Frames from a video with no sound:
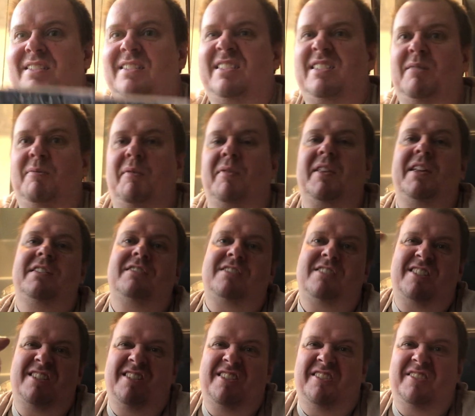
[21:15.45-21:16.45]
and some of that
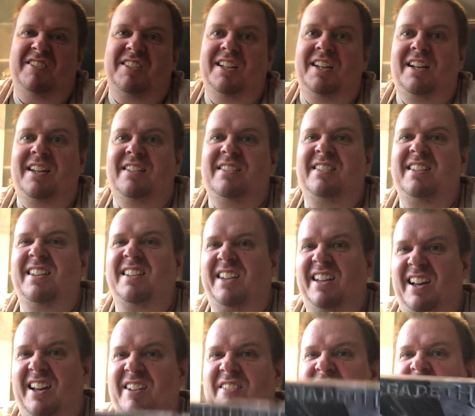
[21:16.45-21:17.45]
snottiness, that
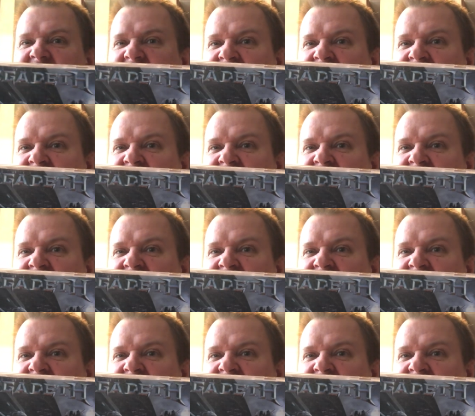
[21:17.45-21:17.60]
kind of